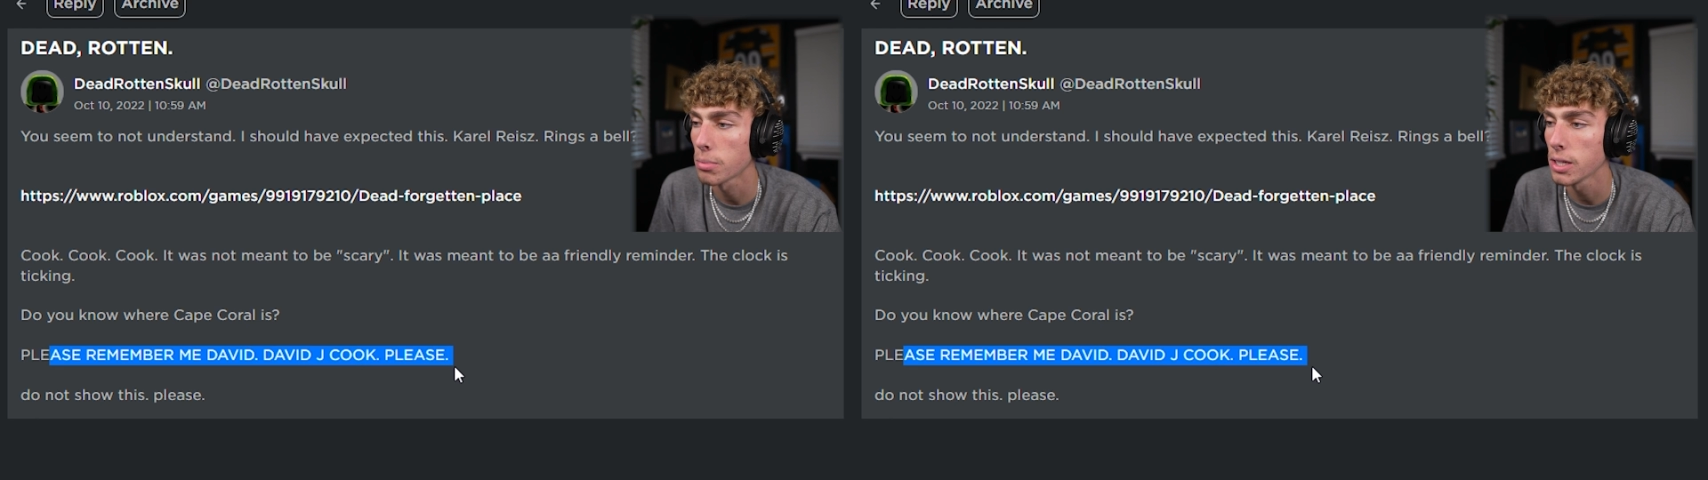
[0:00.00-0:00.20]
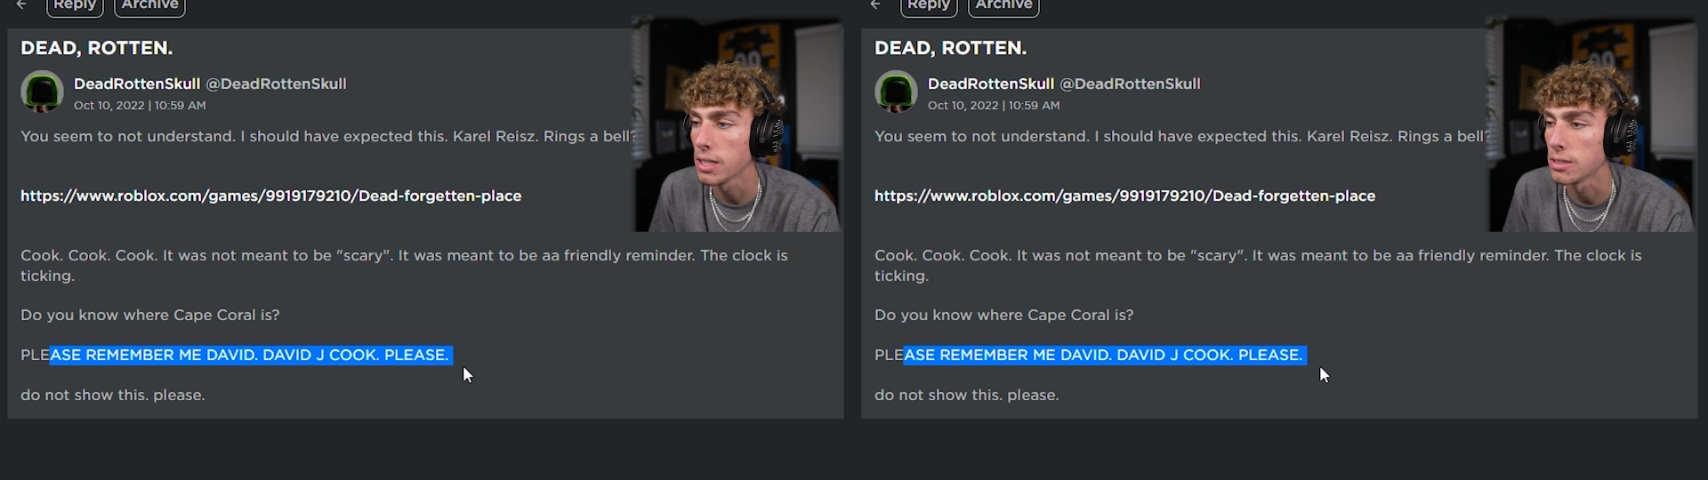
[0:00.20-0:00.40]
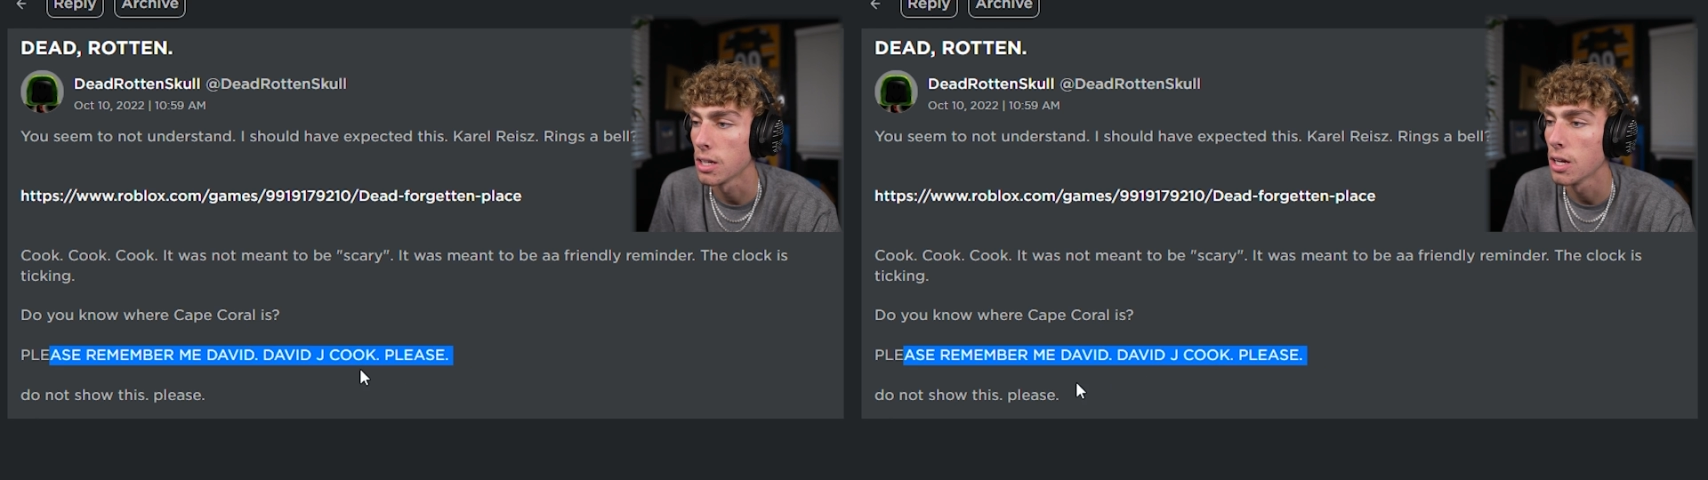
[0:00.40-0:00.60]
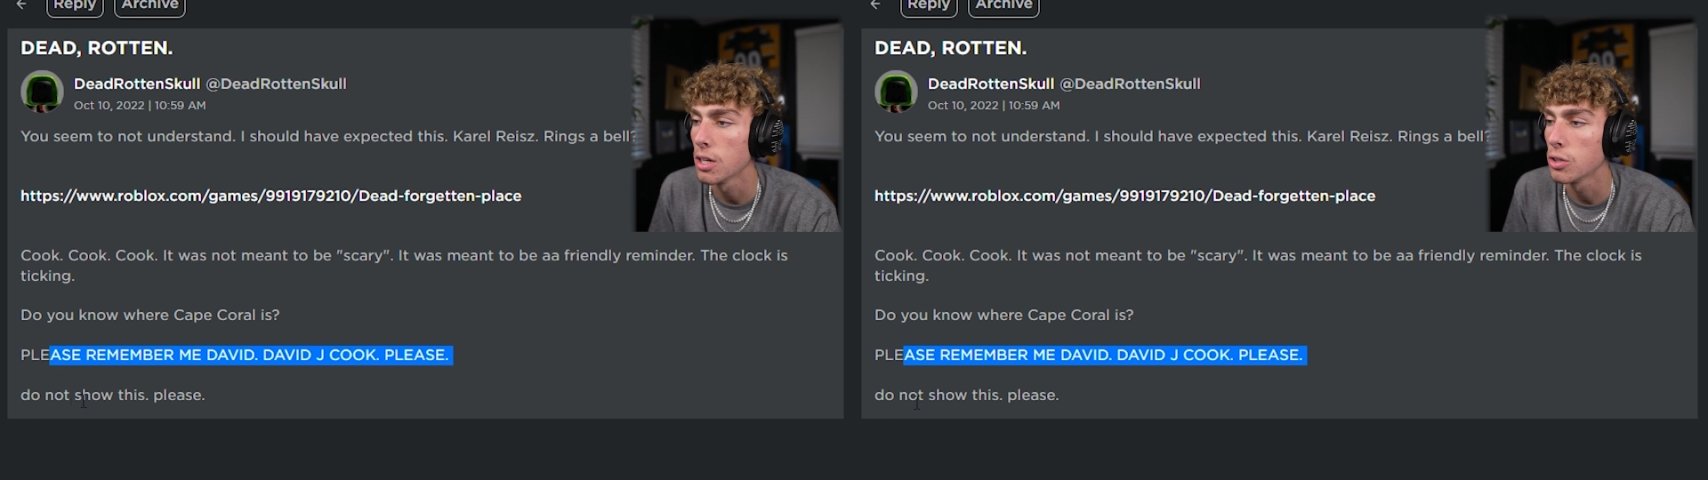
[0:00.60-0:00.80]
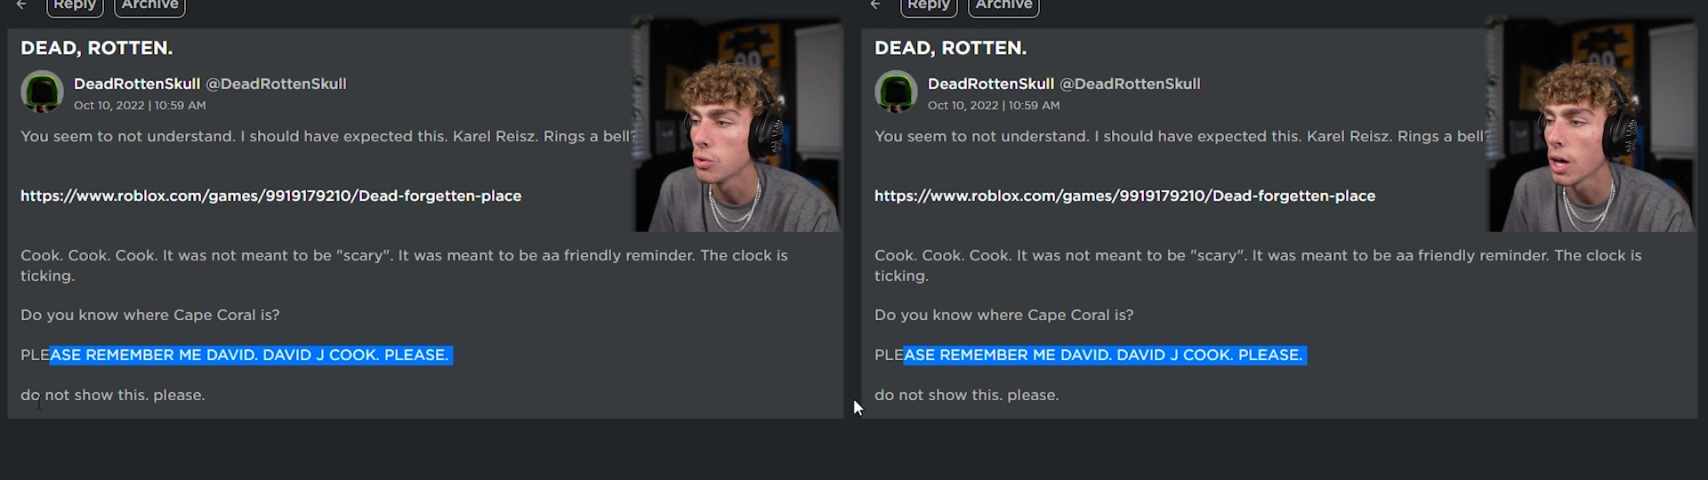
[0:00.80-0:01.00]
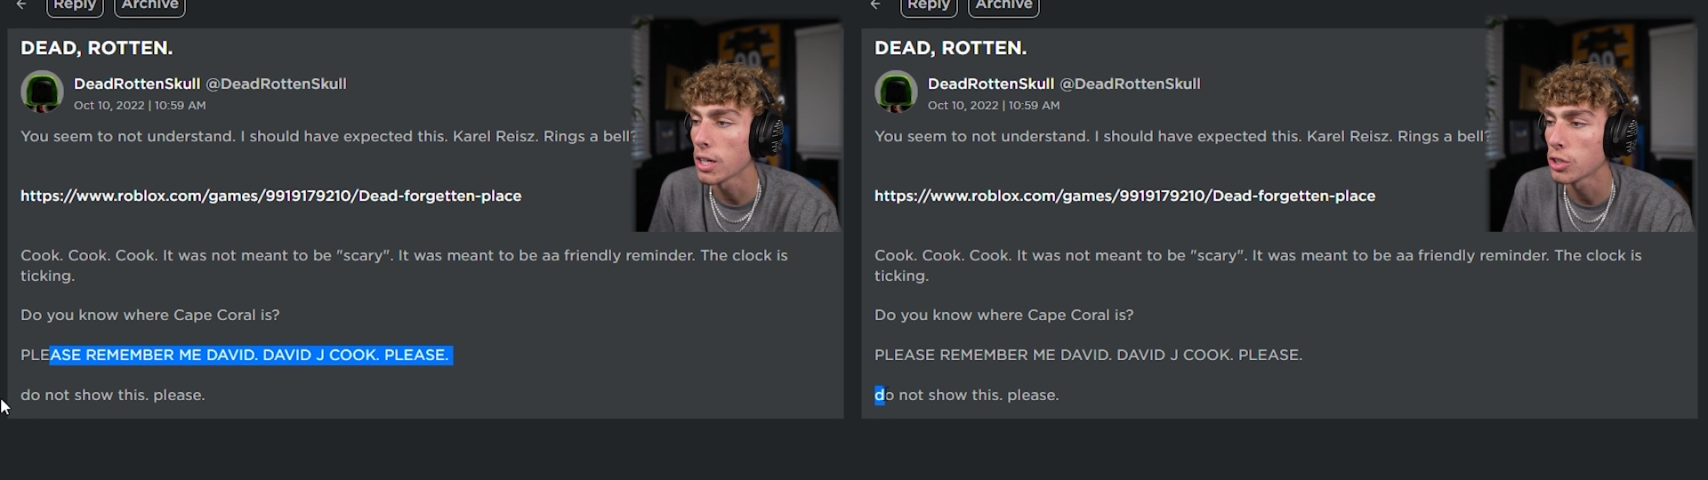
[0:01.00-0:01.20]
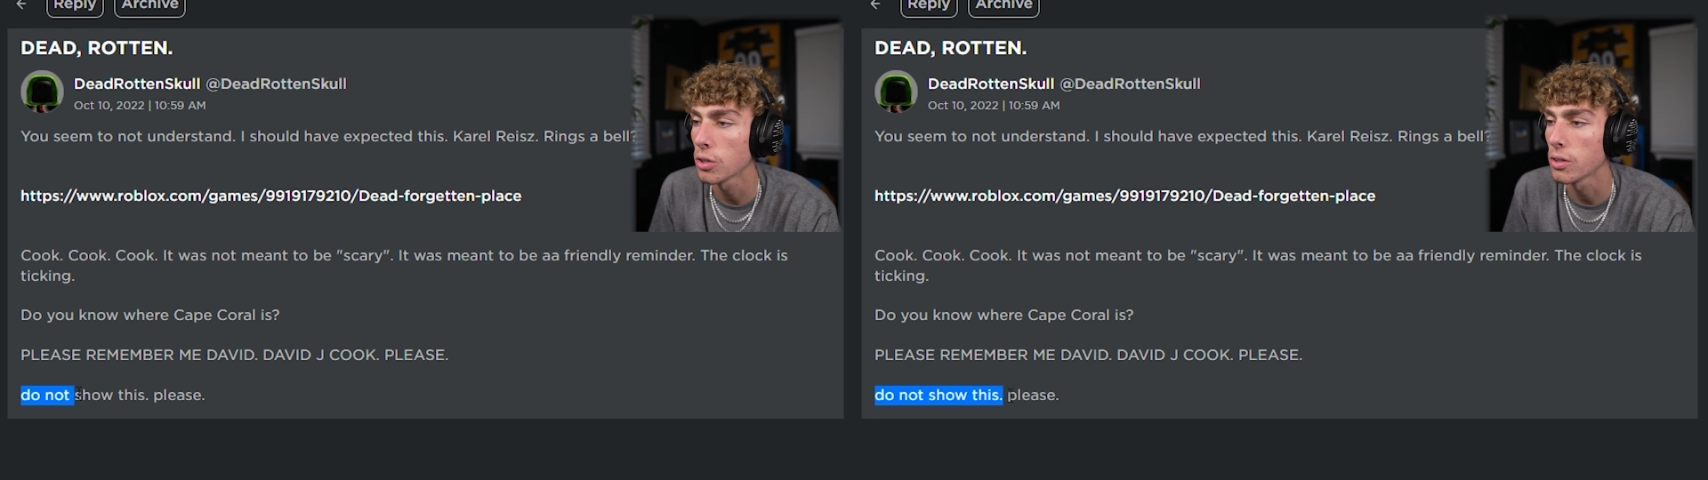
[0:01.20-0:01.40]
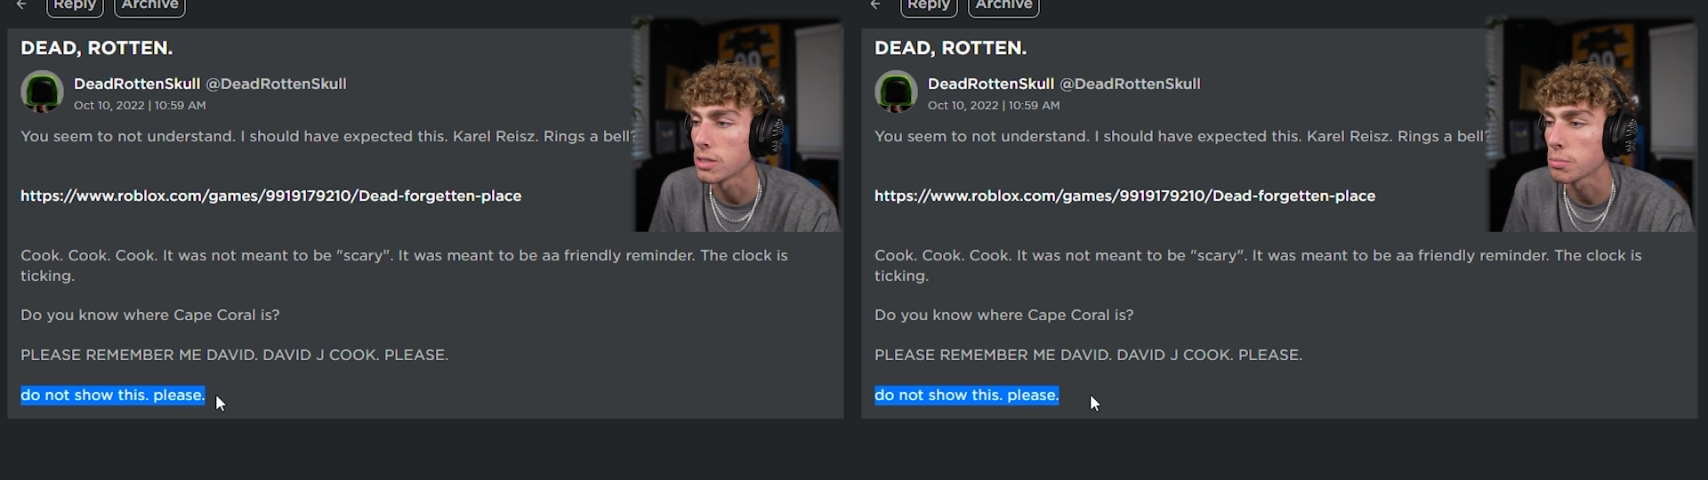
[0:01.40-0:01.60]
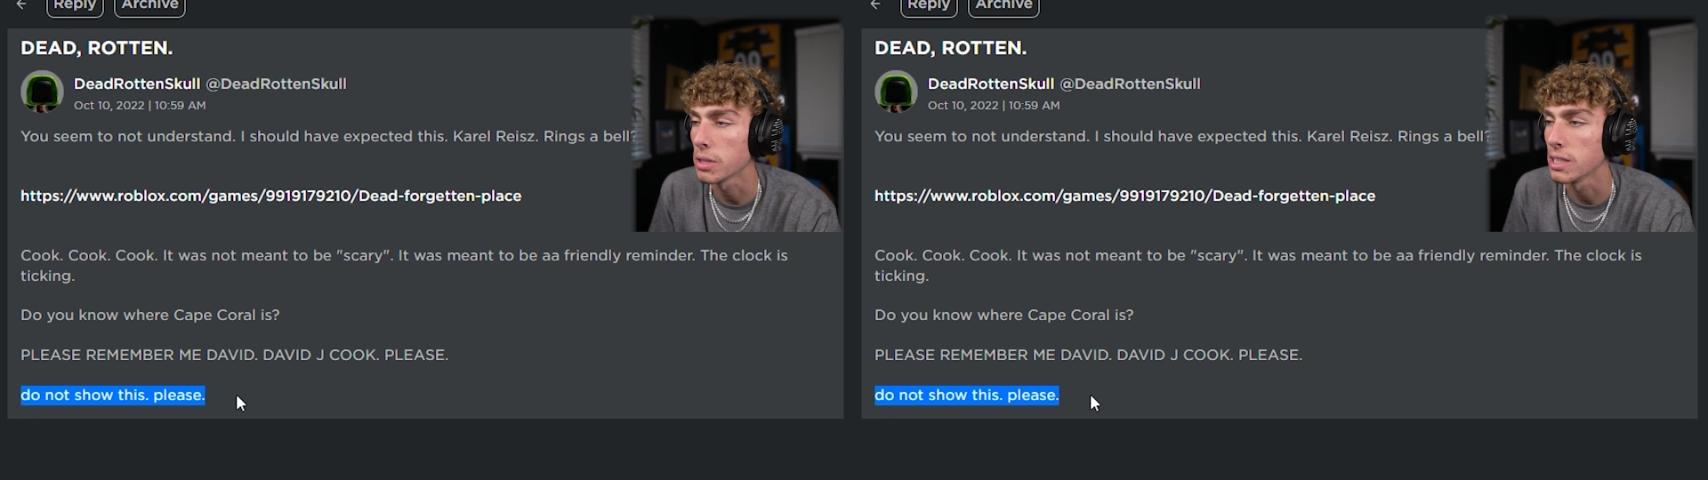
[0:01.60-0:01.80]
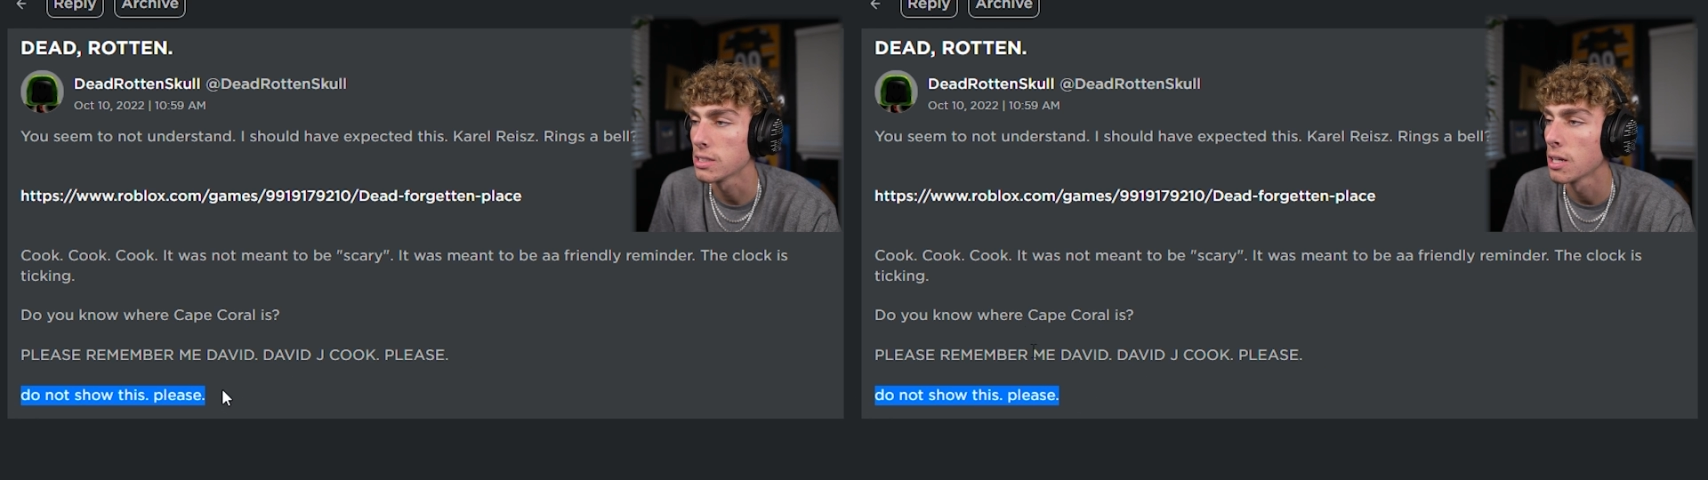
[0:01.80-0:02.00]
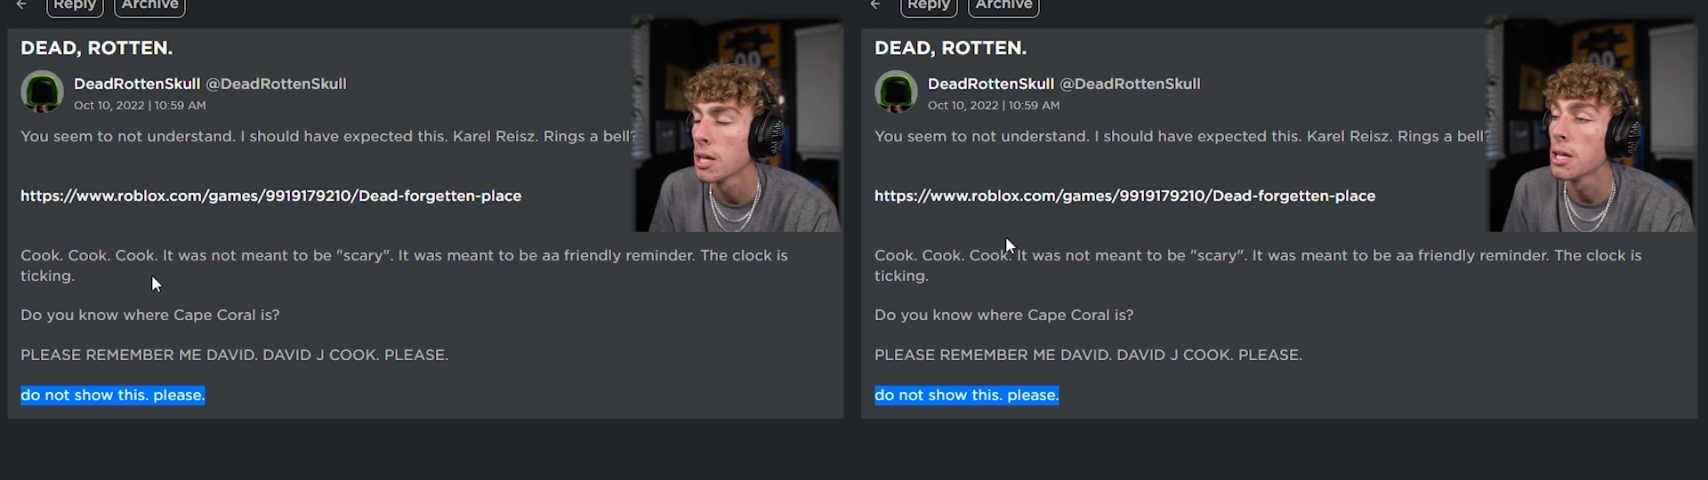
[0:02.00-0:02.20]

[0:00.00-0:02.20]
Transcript: Please, do not show this, please.